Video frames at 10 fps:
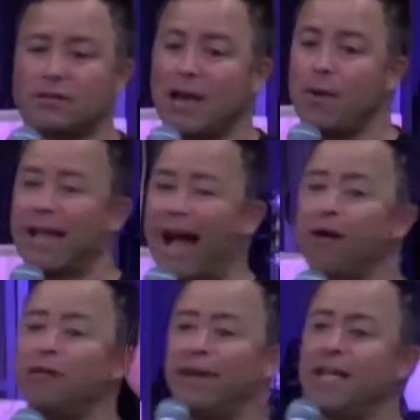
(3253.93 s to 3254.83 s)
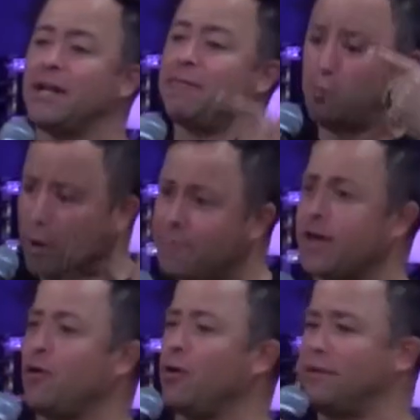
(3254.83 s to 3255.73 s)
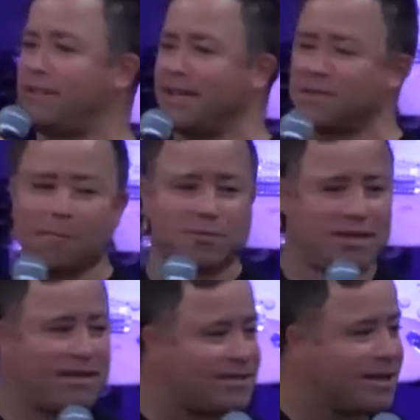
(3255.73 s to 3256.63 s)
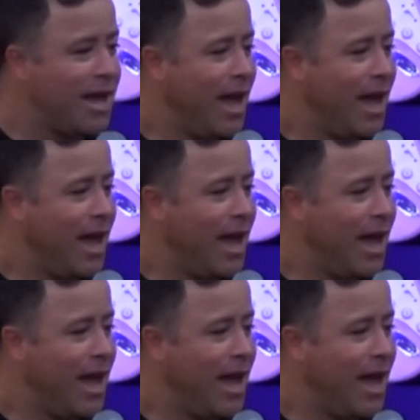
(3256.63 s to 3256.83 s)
They went out of Egypt with the gold of the Egyptians.